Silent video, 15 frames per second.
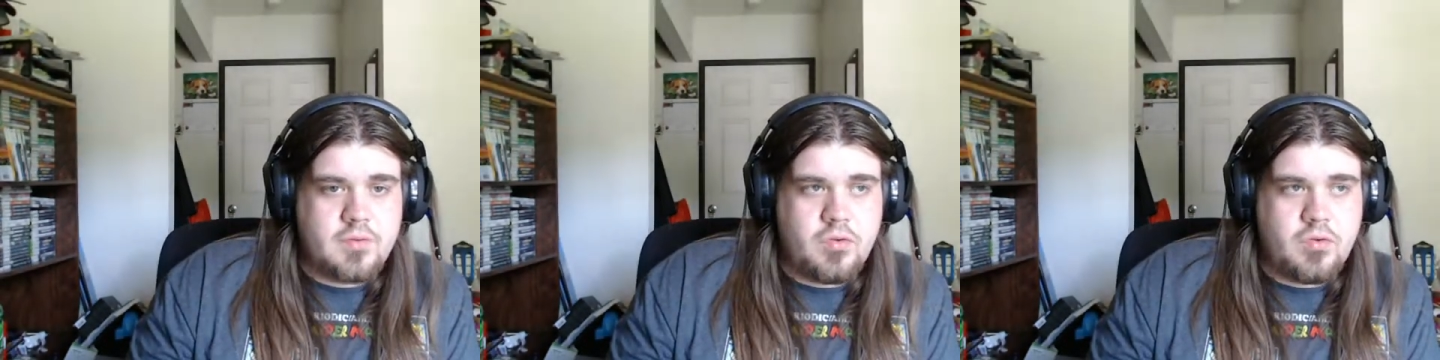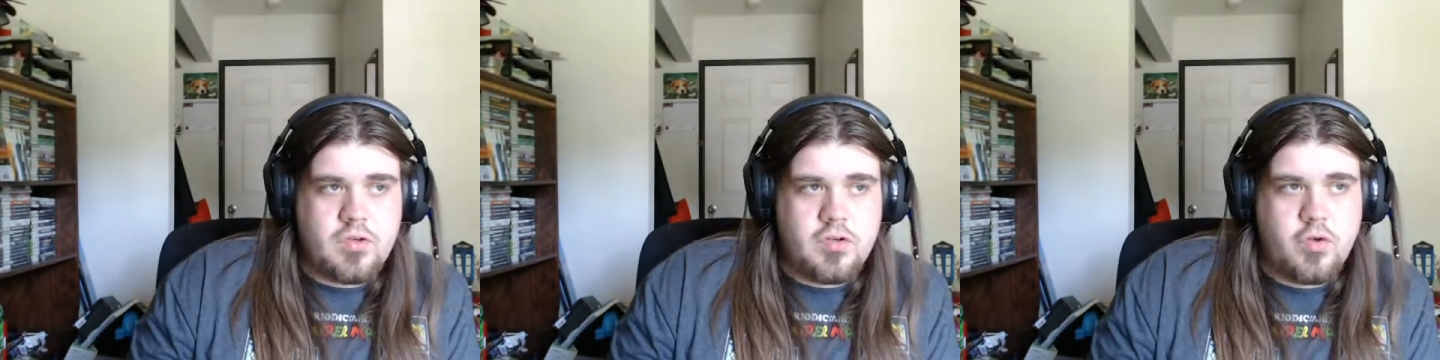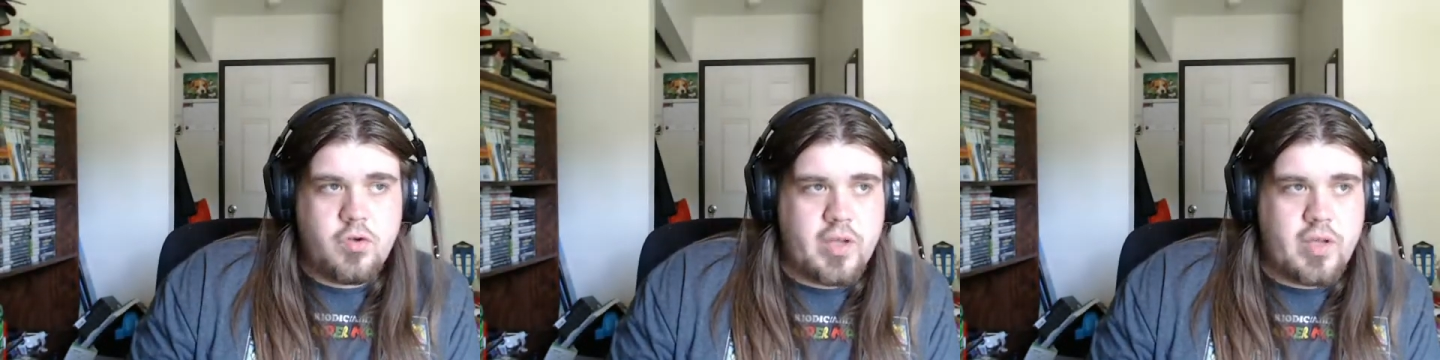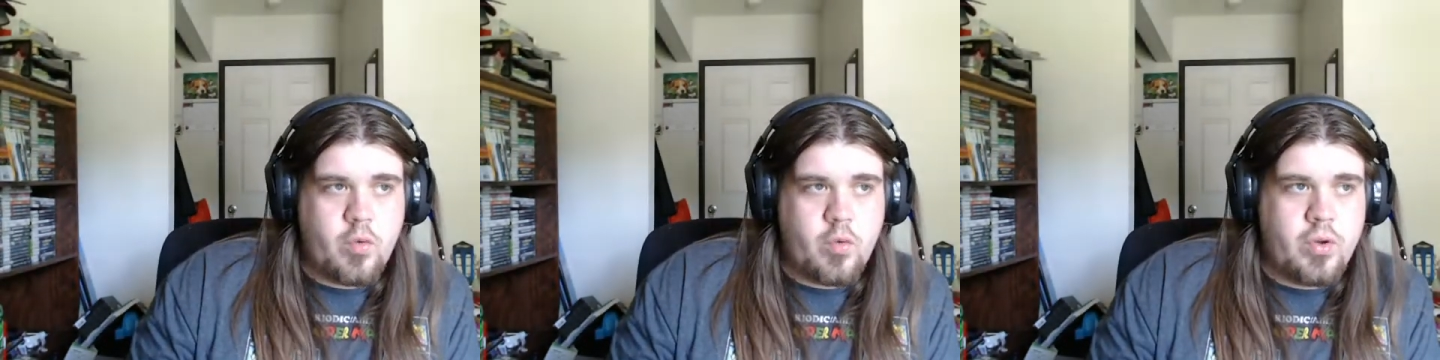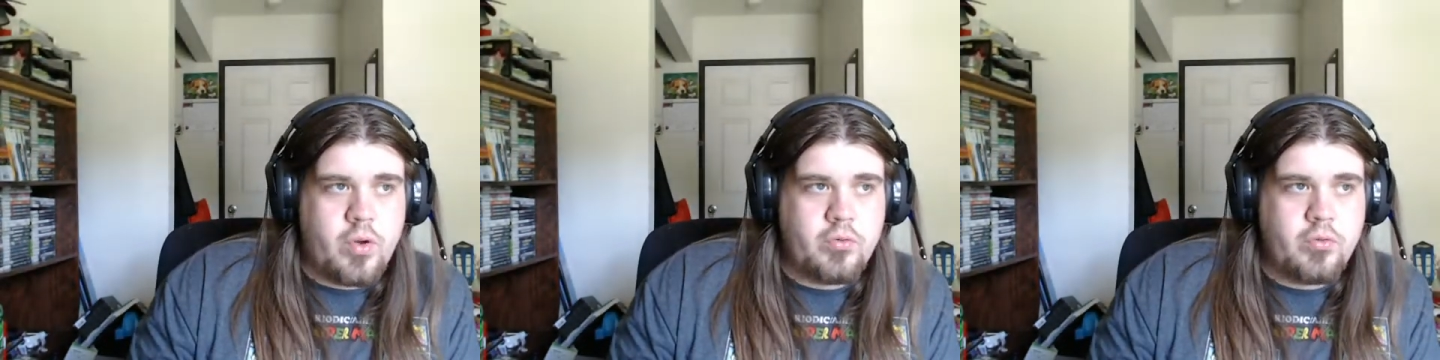do like
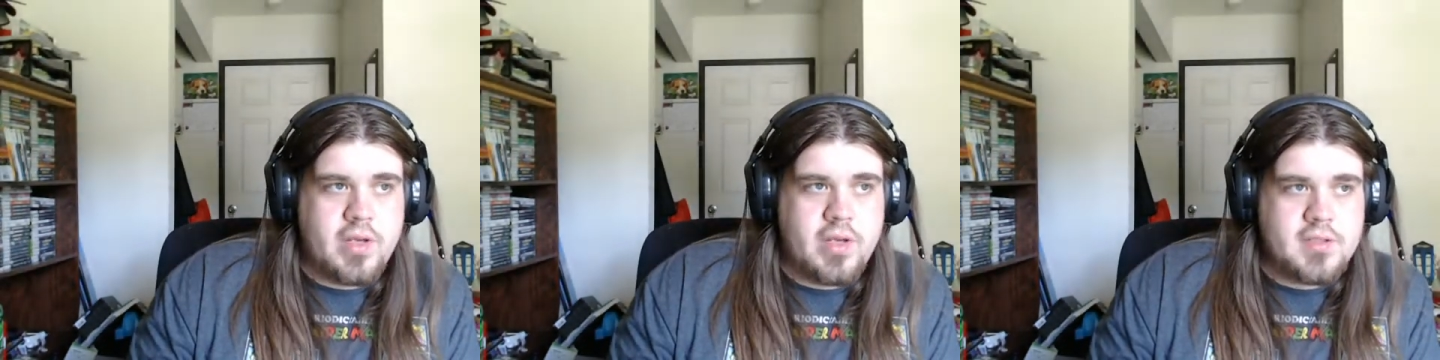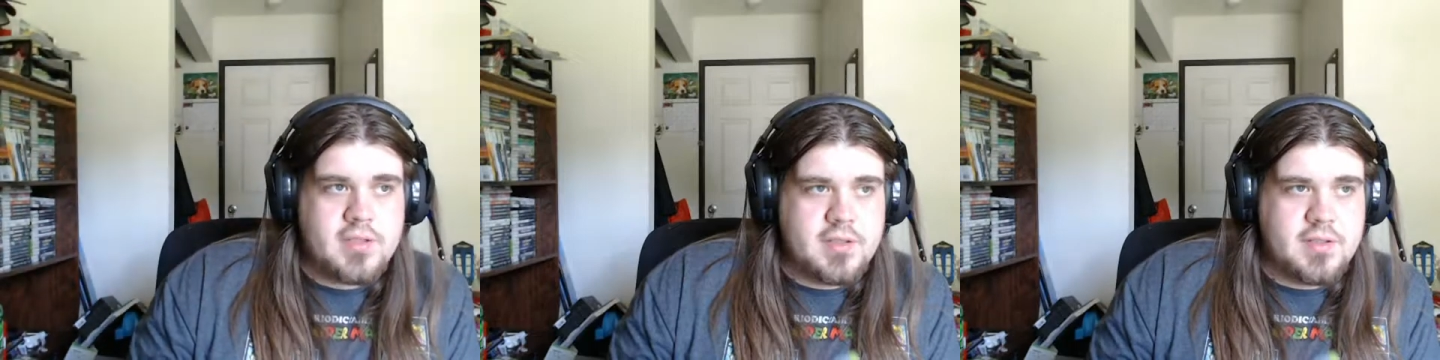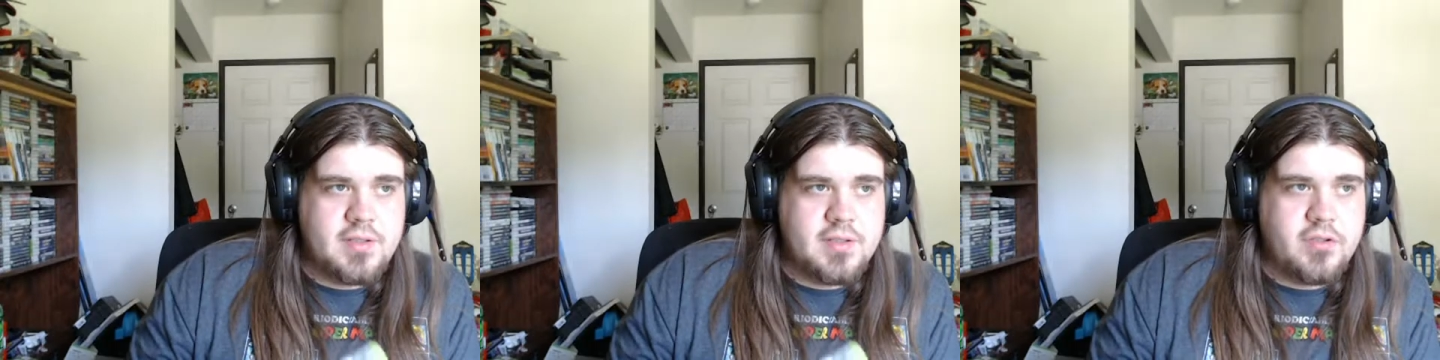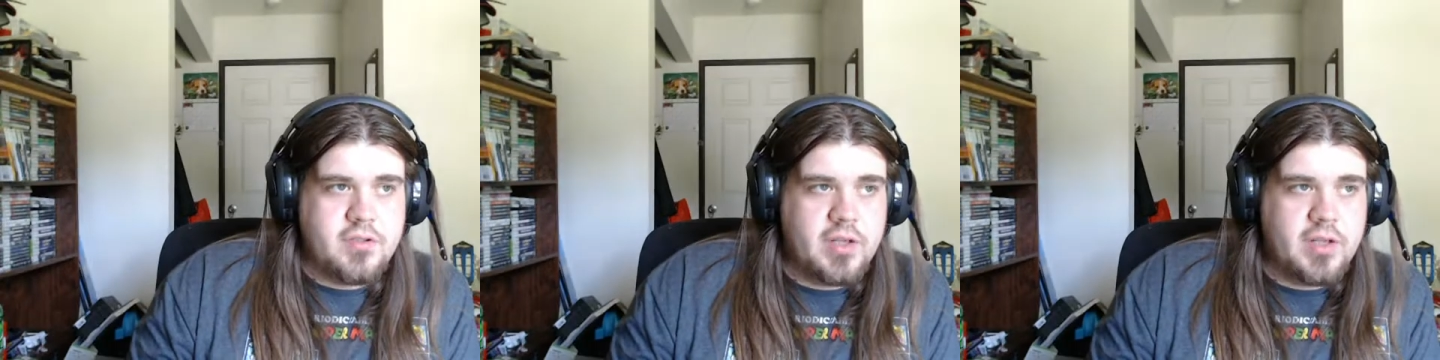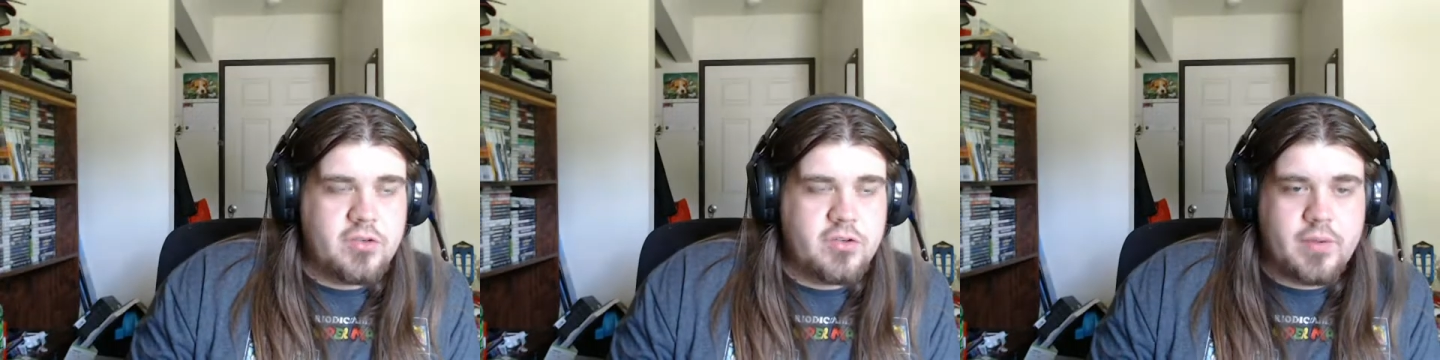1 race and then do
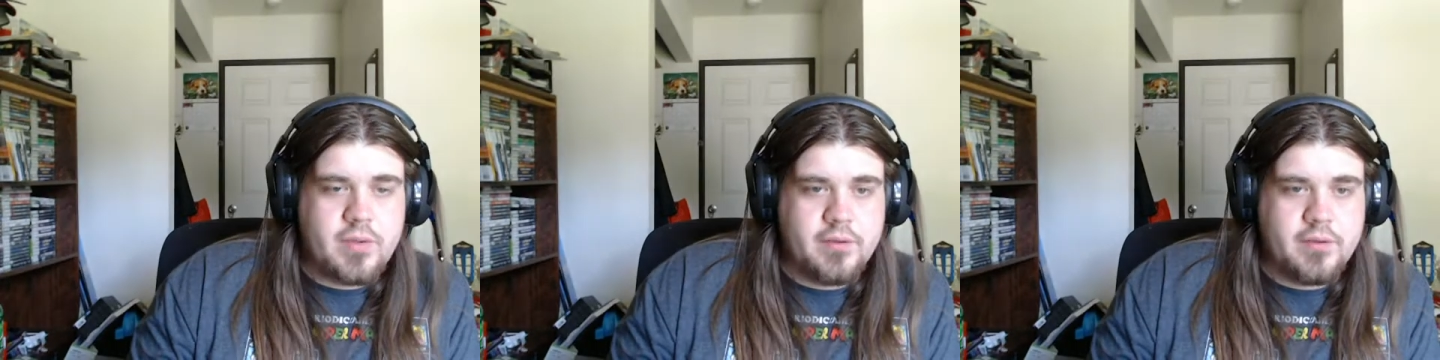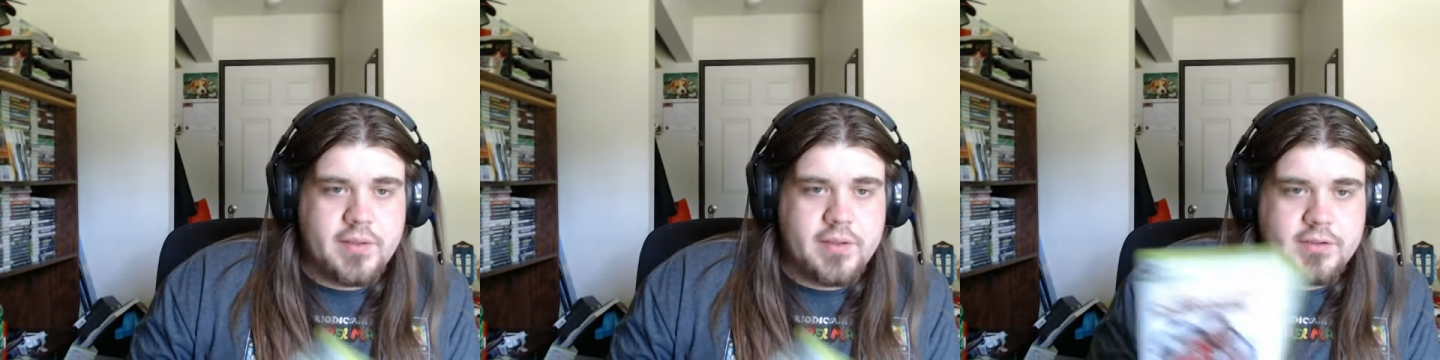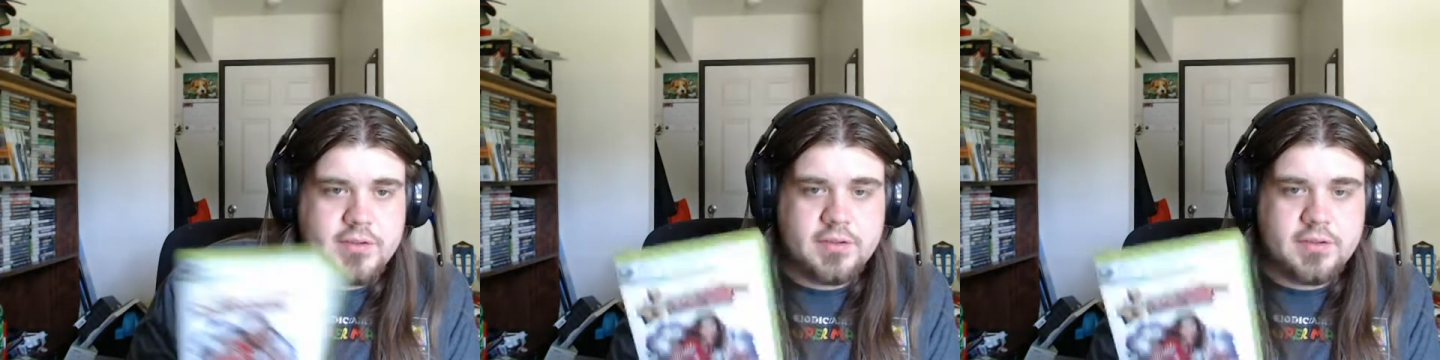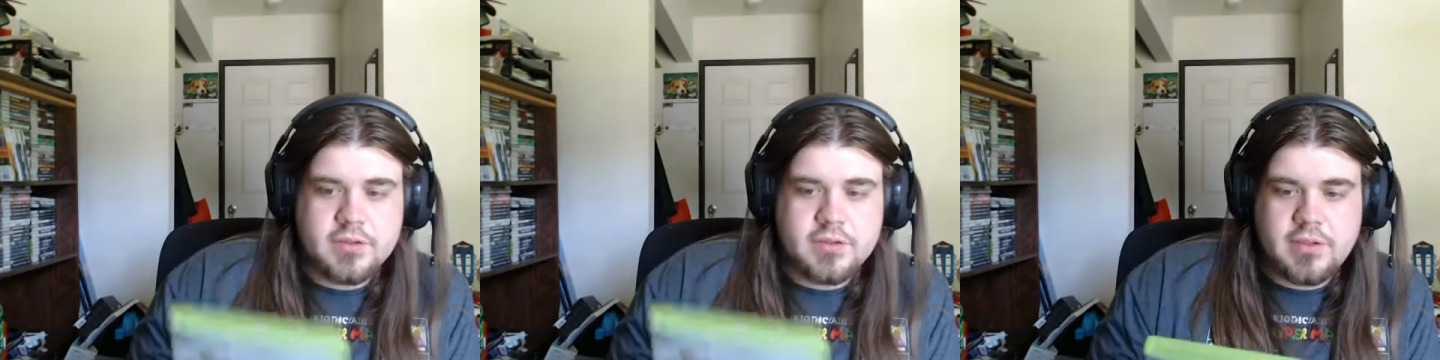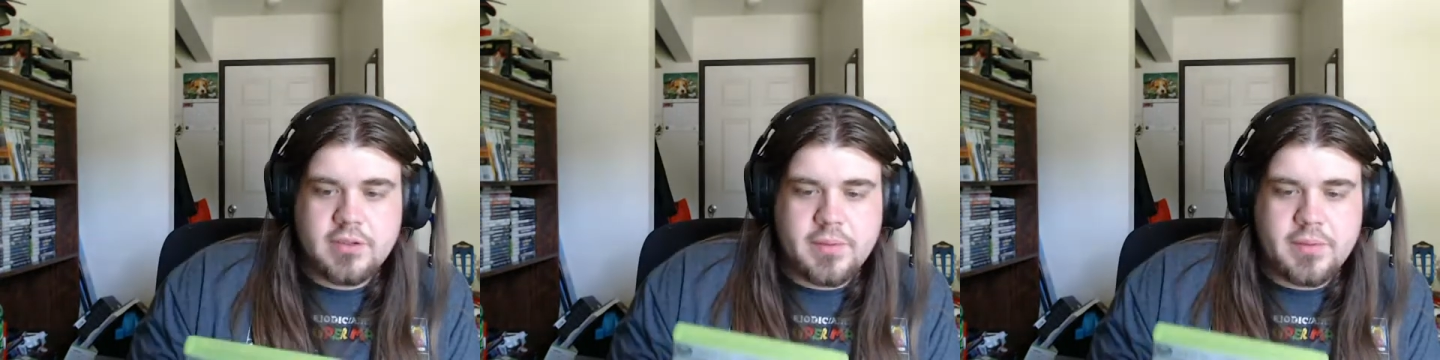like 20 races or
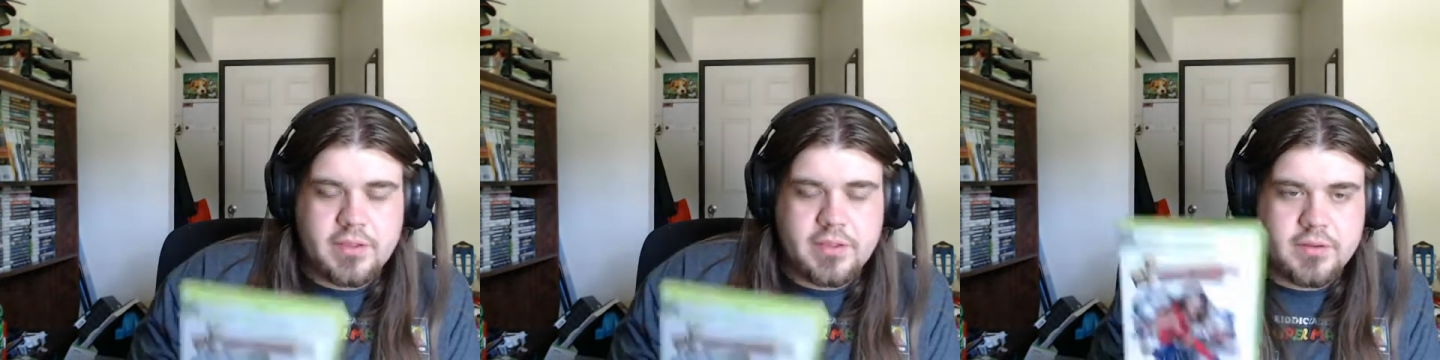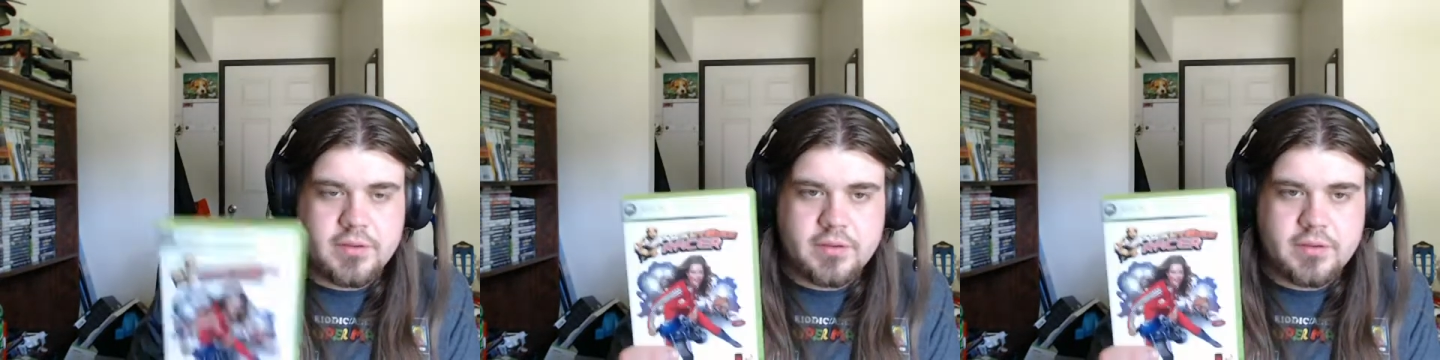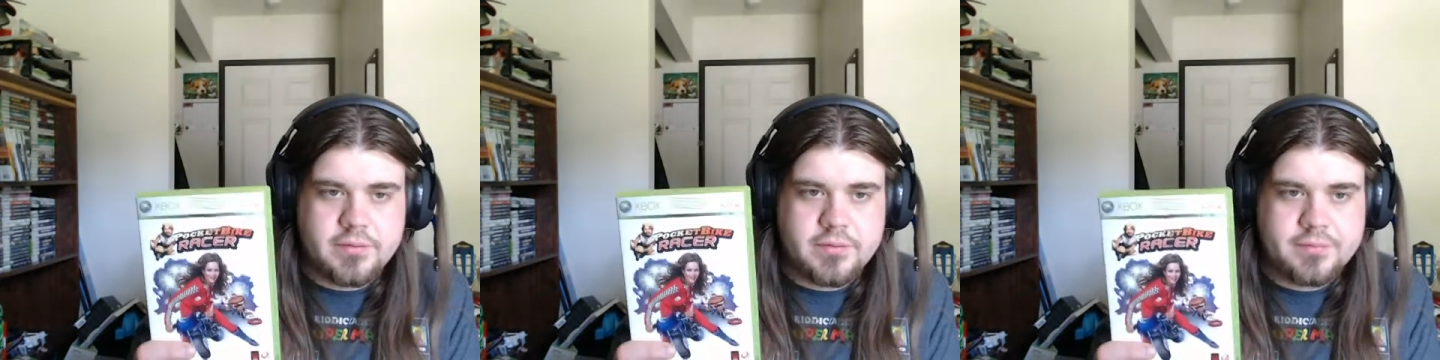something. I don't know.